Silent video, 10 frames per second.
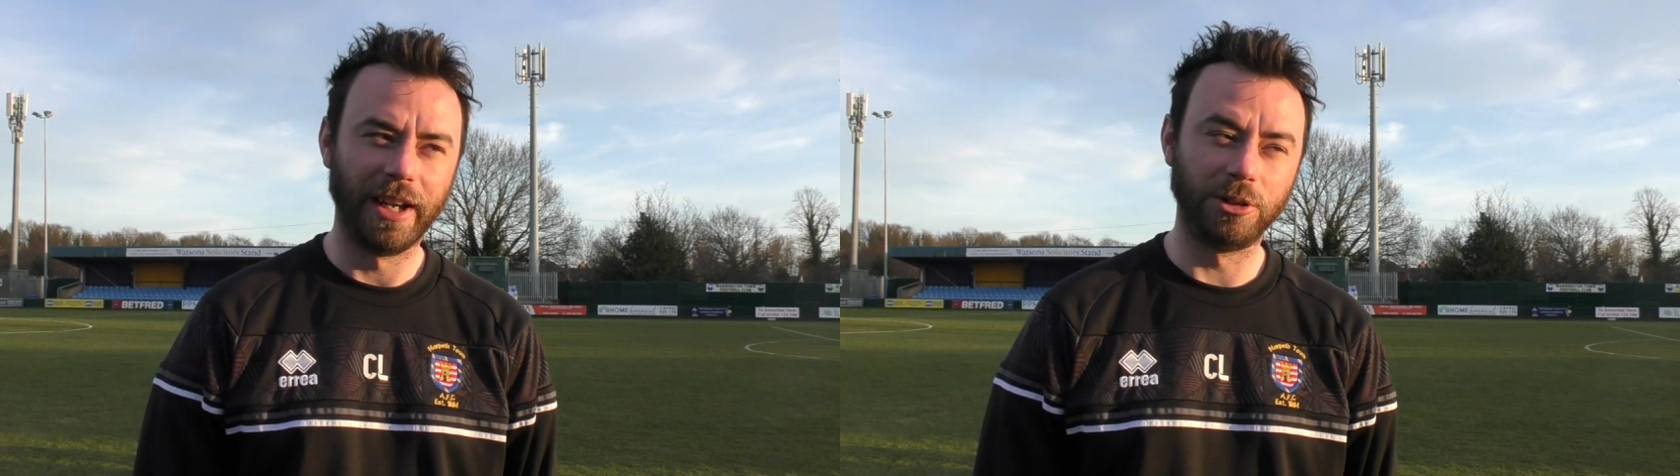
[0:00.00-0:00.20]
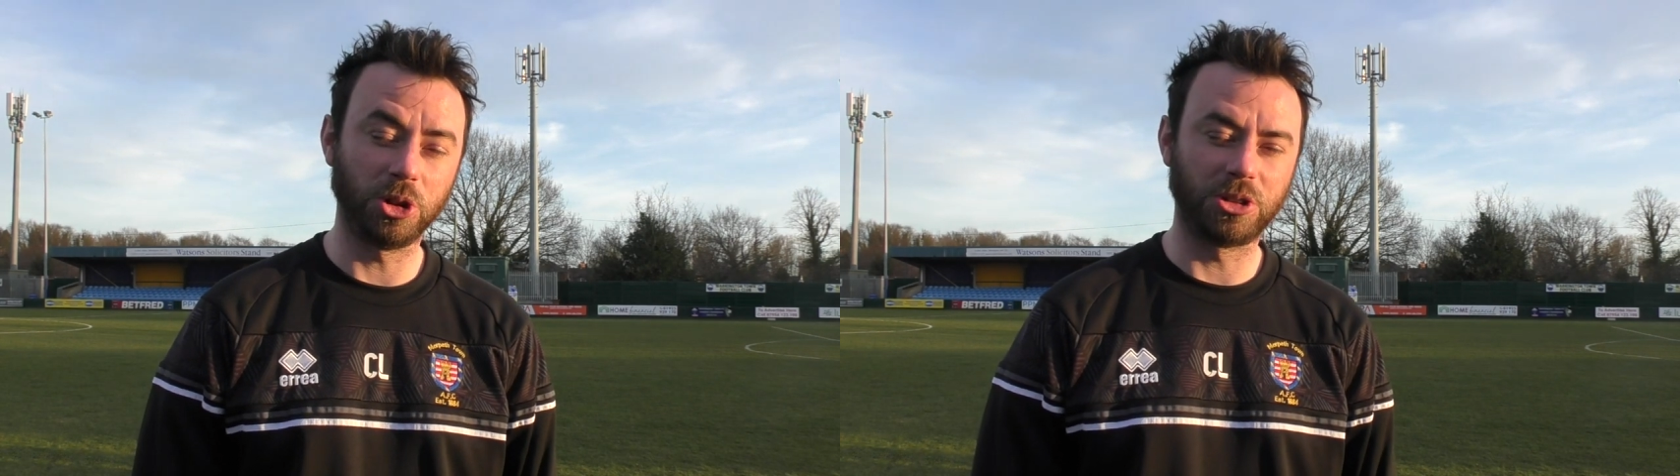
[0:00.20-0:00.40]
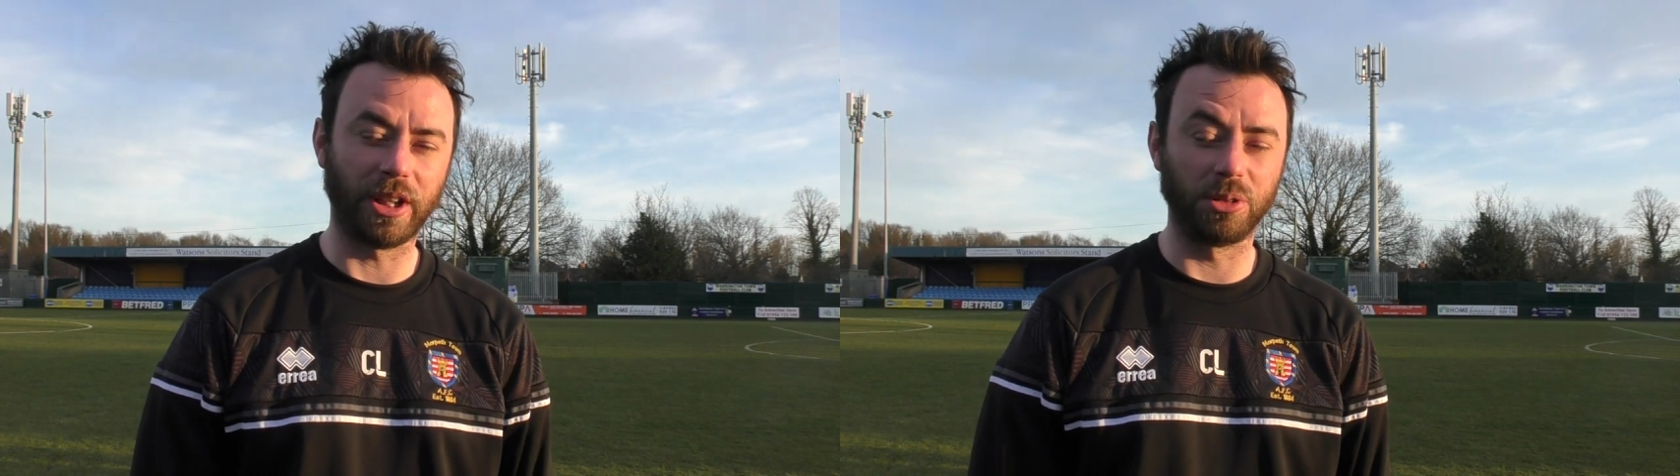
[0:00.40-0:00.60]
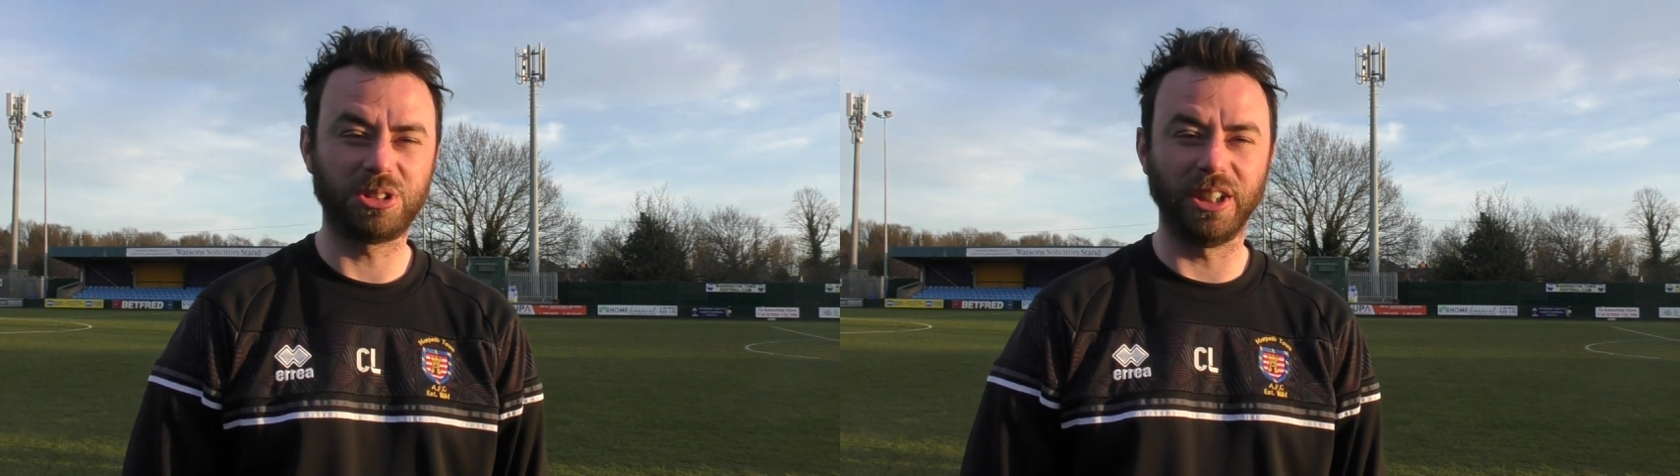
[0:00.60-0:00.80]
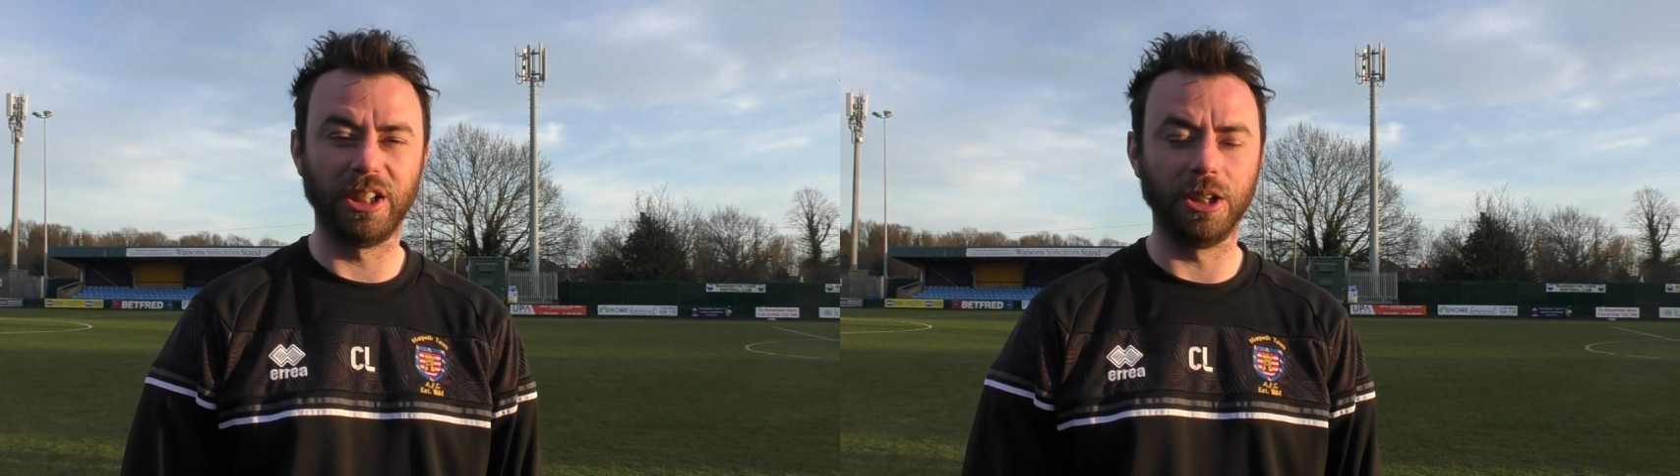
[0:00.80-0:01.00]
I was
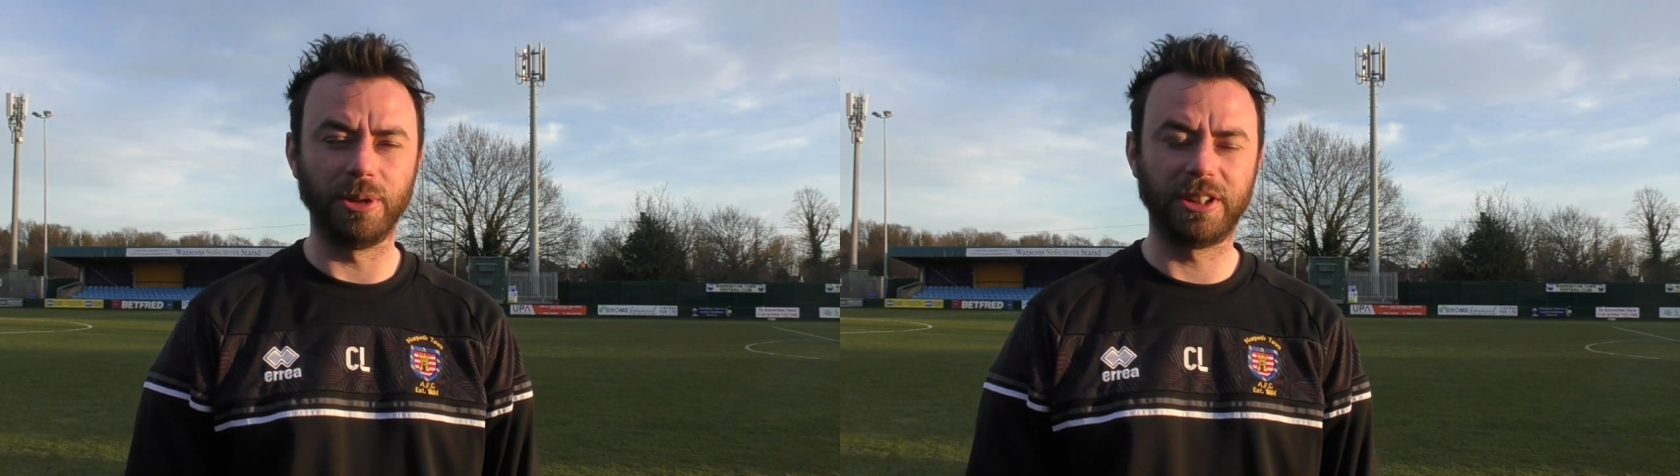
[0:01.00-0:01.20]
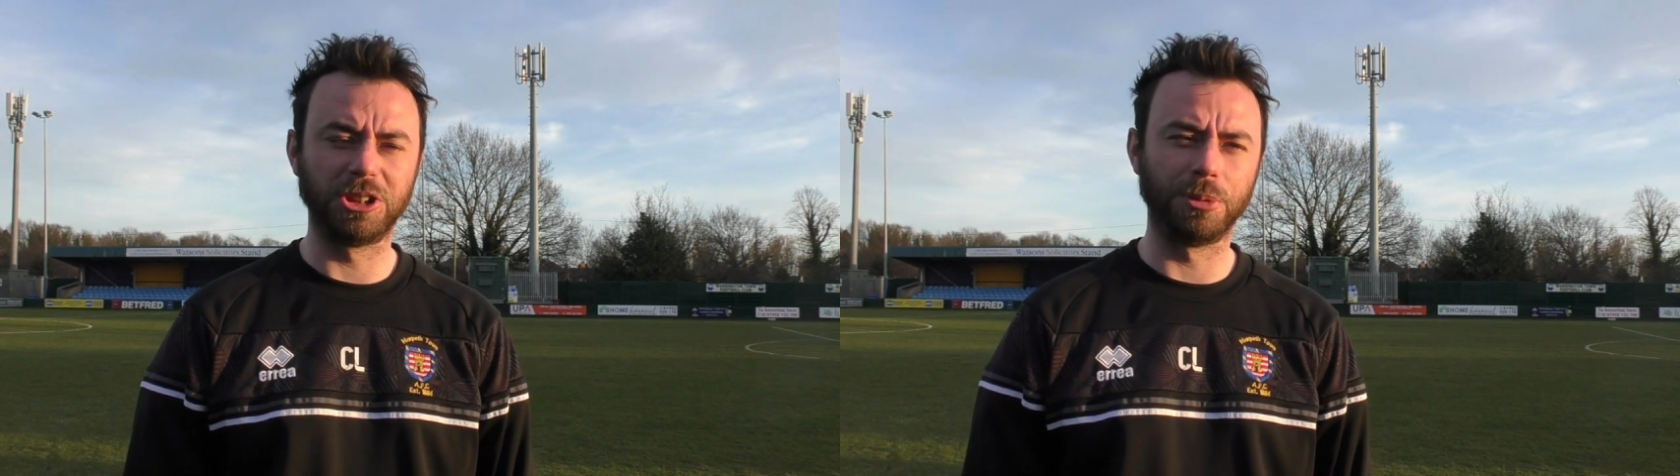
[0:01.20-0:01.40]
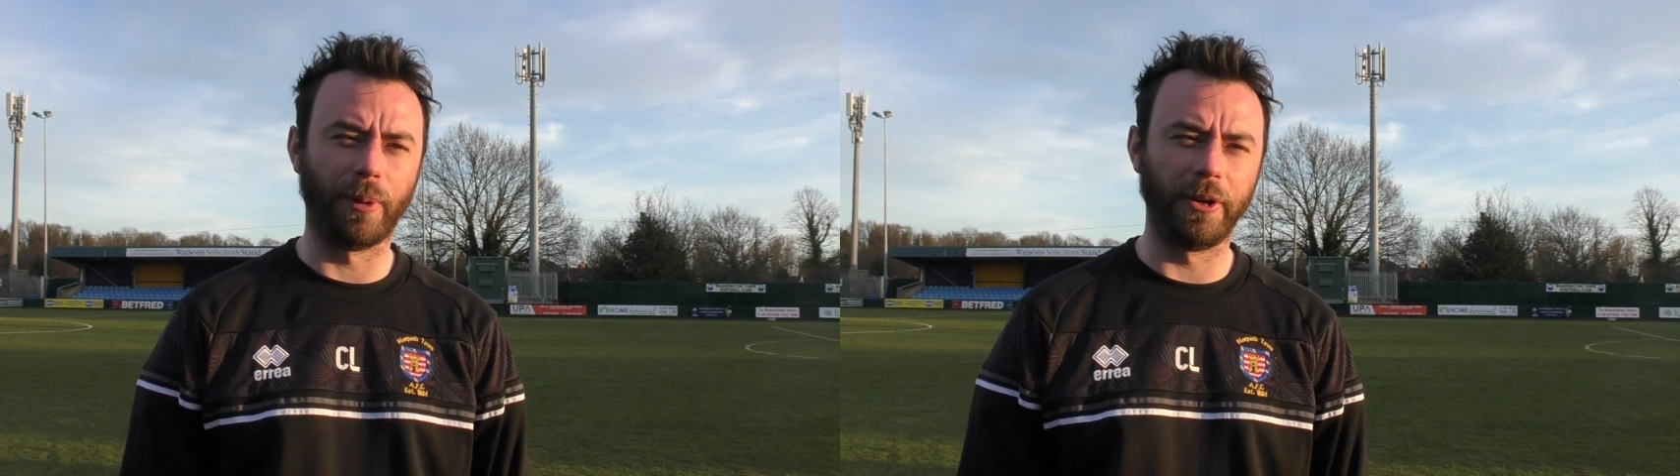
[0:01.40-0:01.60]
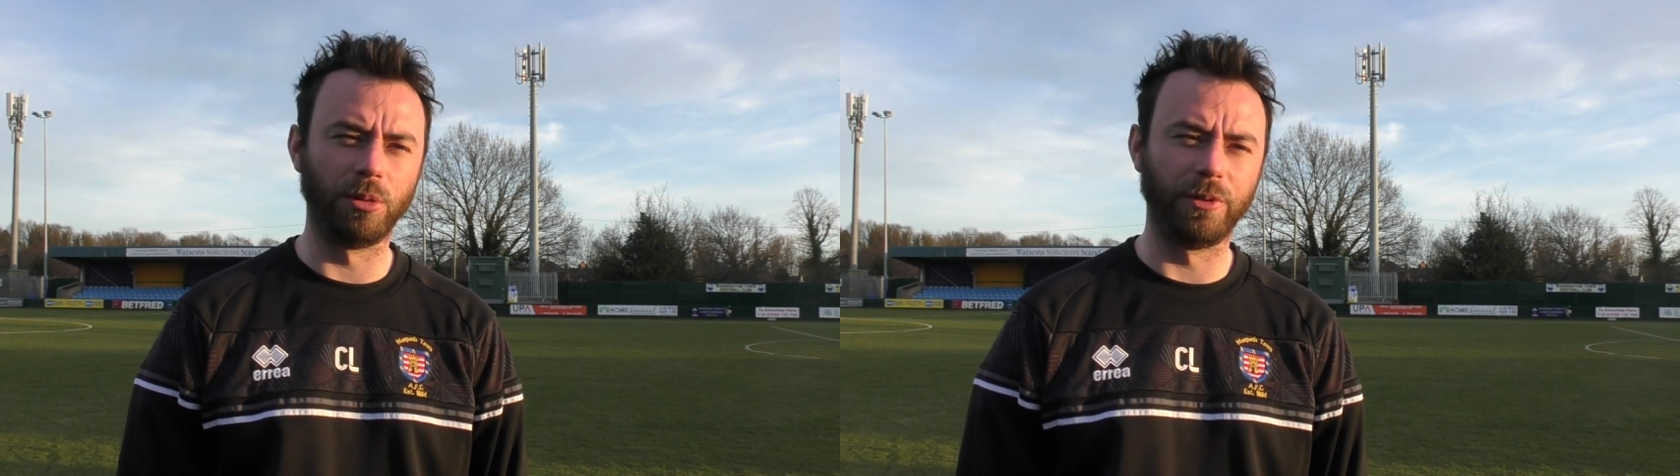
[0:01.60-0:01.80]
still a little bit disappointed